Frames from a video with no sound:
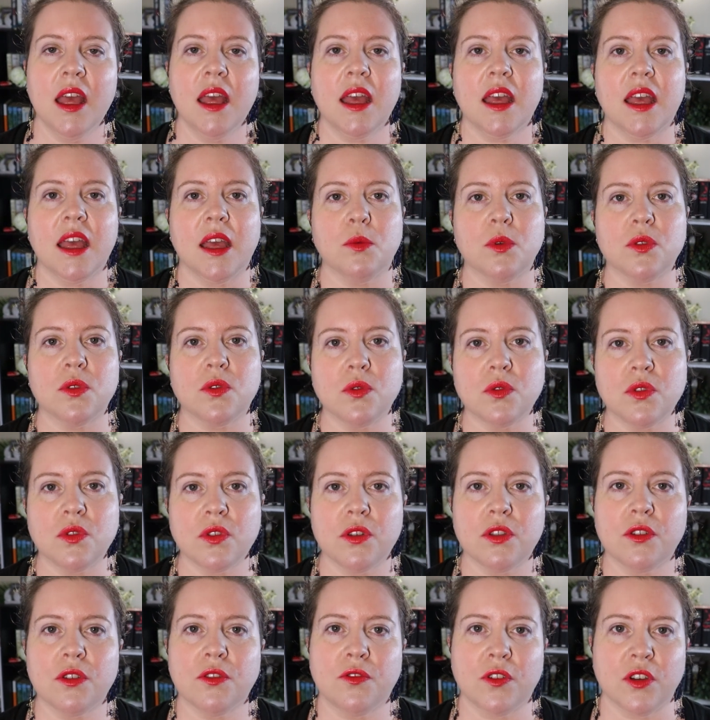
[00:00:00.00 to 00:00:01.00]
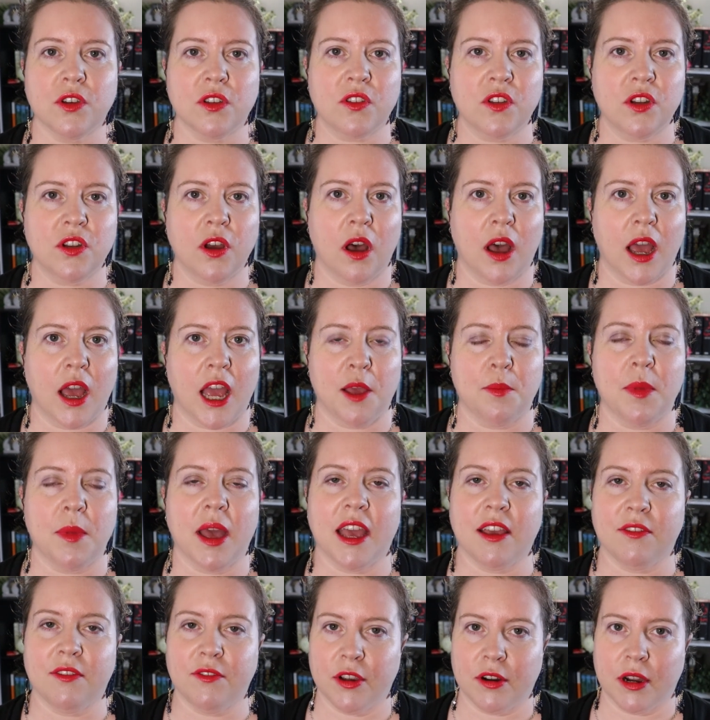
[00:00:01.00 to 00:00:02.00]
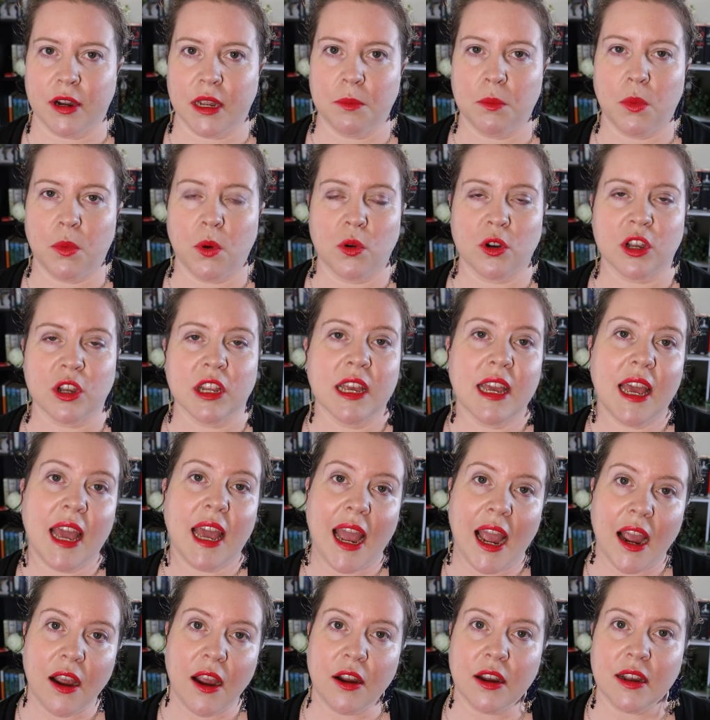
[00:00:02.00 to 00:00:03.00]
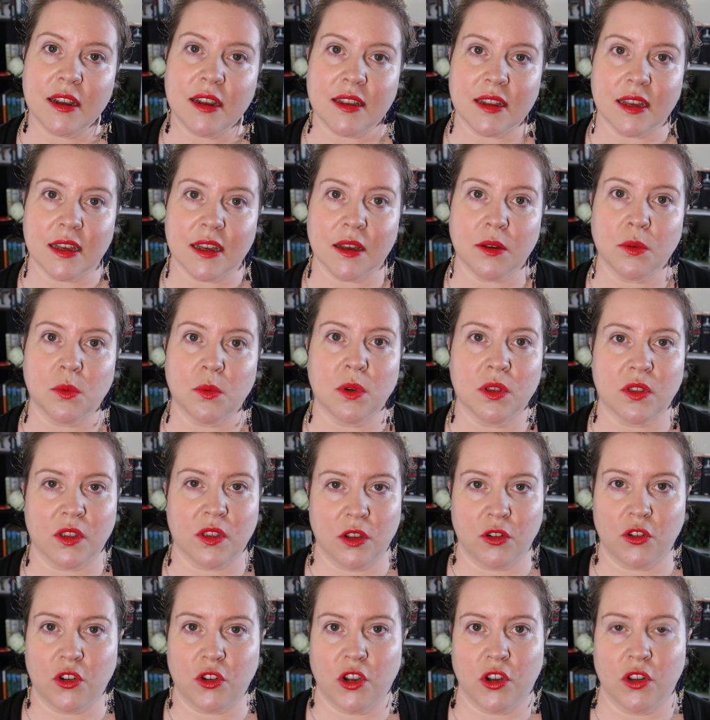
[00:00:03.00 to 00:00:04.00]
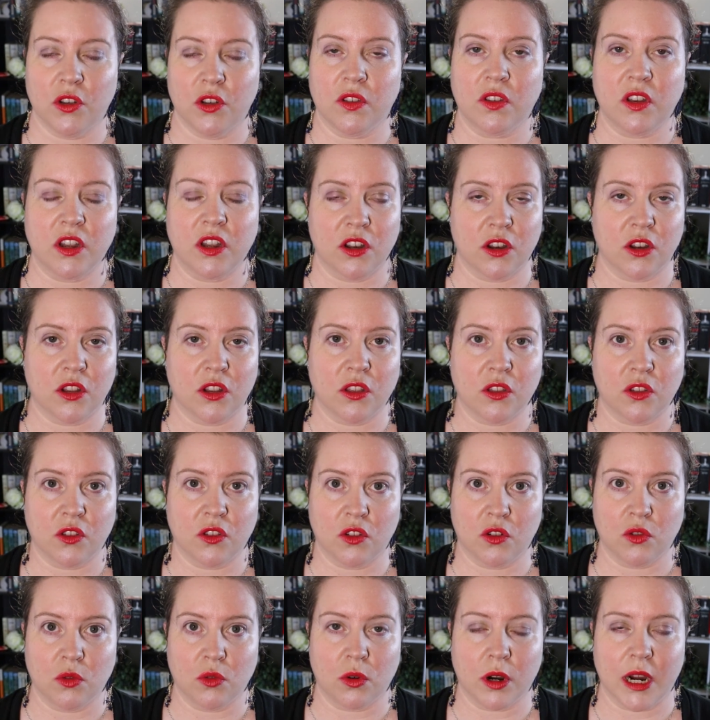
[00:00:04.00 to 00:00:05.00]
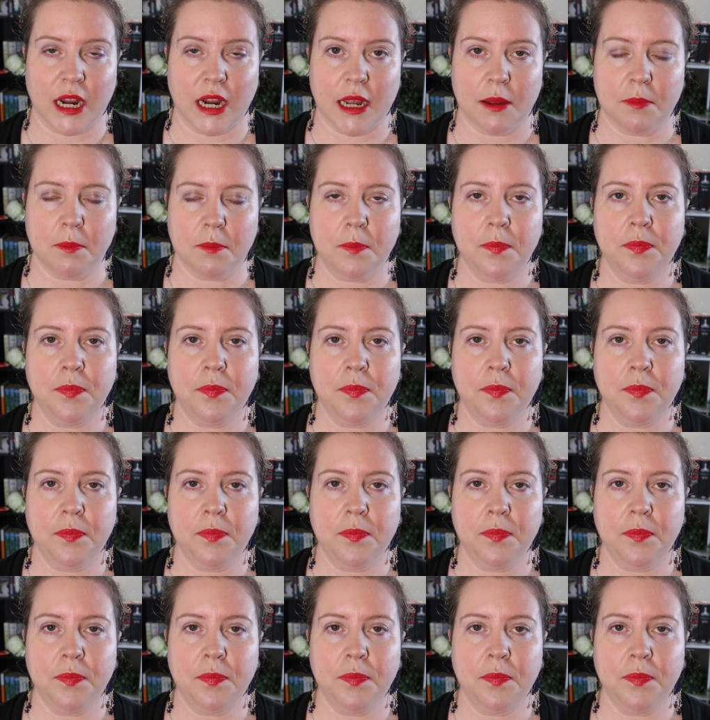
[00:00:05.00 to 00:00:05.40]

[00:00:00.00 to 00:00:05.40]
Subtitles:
It was also the first time a very important character was introduced into the story.